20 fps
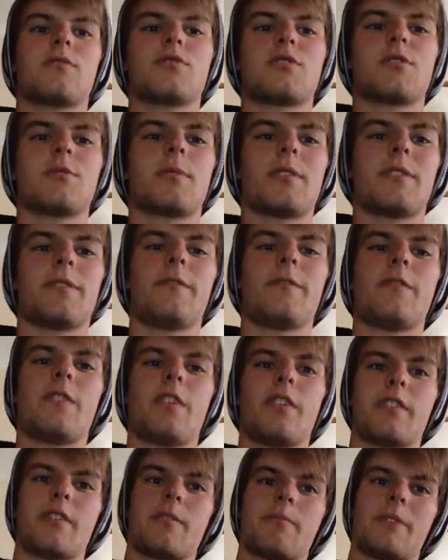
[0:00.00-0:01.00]
to a
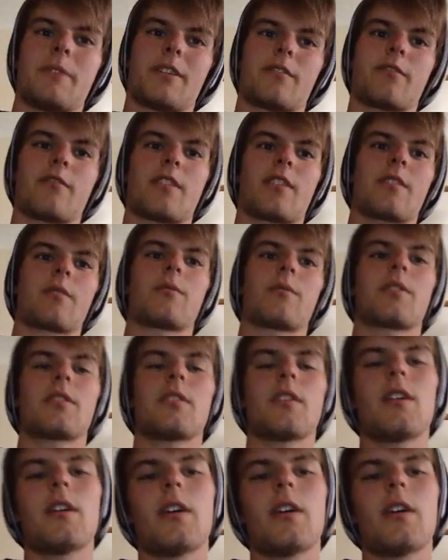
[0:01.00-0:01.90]
fire background.